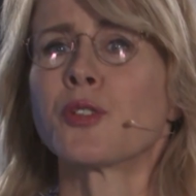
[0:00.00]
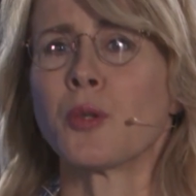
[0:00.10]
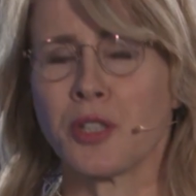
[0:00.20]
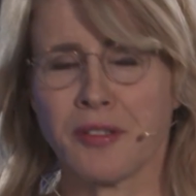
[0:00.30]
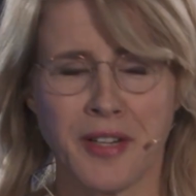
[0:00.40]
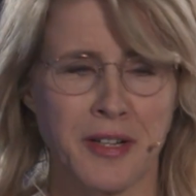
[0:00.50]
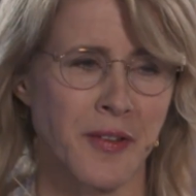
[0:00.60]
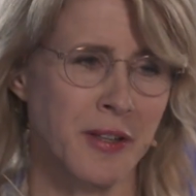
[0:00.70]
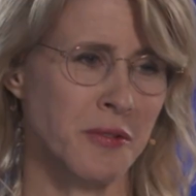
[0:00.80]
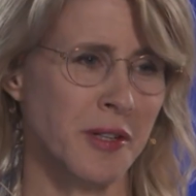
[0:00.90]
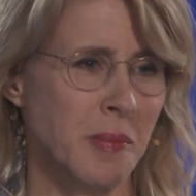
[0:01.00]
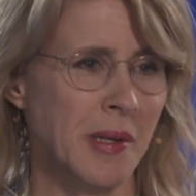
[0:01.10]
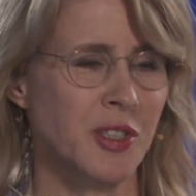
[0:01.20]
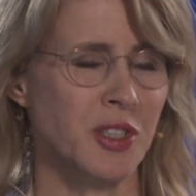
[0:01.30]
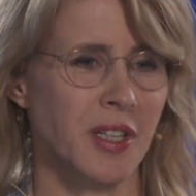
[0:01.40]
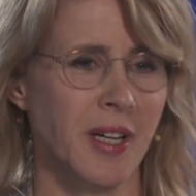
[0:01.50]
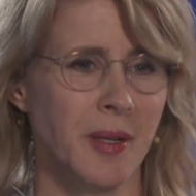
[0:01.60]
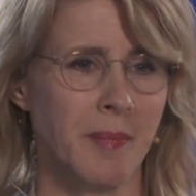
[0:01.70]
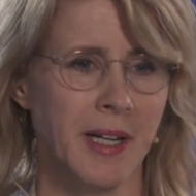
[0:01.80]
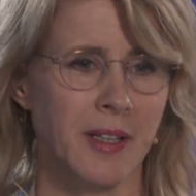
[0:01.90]
Social affairs, thank you very much.
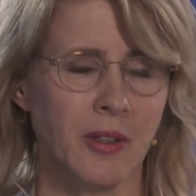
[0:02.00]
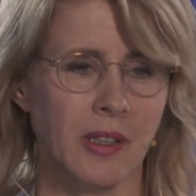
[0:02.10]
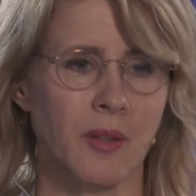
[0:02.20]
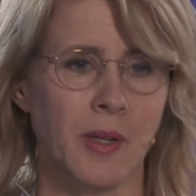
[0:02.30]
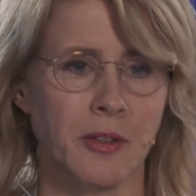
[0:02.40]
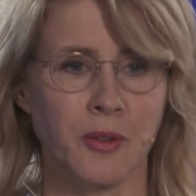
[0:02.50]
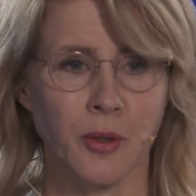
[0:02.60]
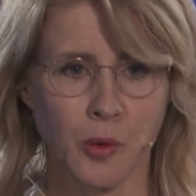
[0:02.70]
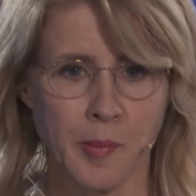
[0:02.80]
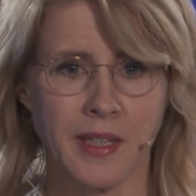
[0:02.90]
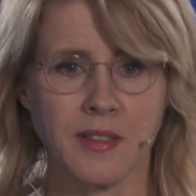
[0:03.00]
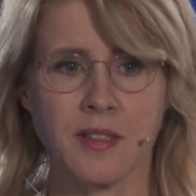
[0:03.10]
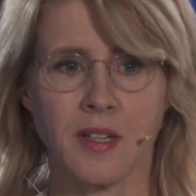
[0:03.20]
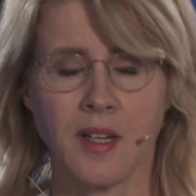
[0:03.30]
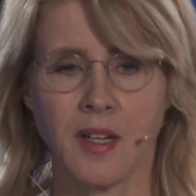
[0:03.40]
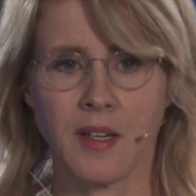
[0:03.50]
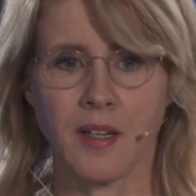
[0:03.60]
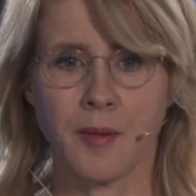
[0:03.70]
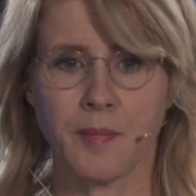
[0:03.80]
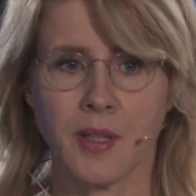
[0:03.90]
My colleague Wouter Koolmees
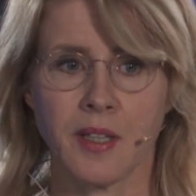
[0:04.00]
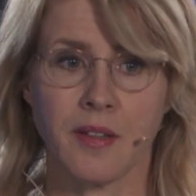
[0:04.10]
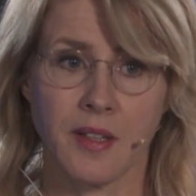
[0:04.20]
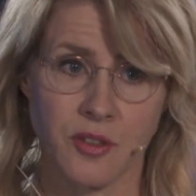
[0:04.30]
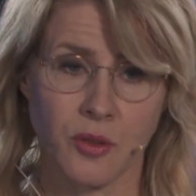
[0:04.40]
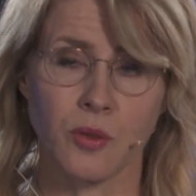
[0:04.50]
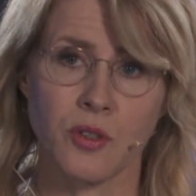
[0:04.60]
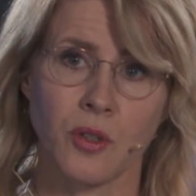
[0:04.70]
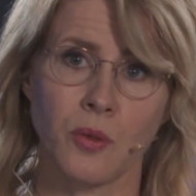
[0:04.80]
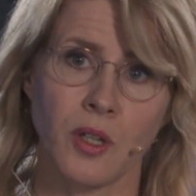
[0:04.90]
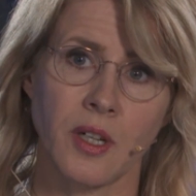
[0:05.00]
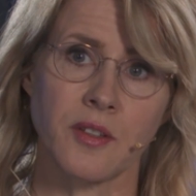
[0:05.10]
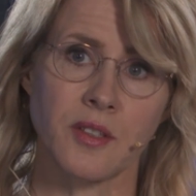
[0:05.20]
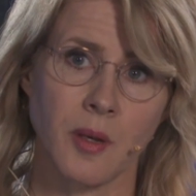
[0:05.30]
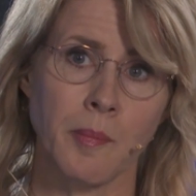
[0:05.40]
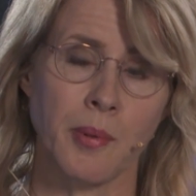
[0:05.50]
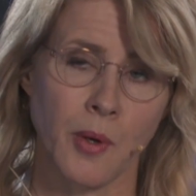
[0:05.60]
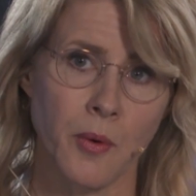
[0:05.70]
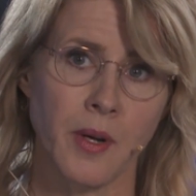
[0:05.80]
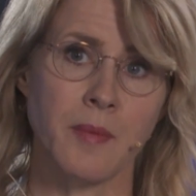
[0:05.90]
has also got some
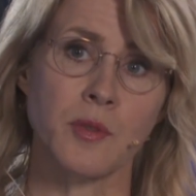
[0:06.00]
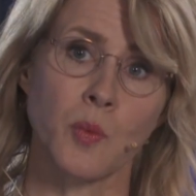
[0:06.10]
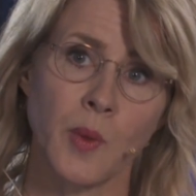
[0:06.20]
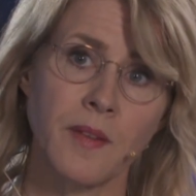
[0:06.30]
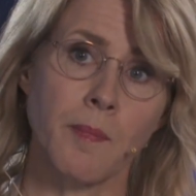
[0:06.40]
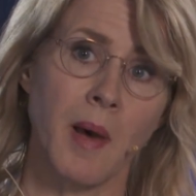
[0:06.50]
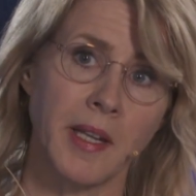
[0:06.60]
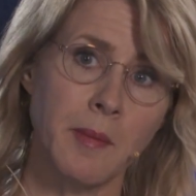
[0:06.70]
programs with money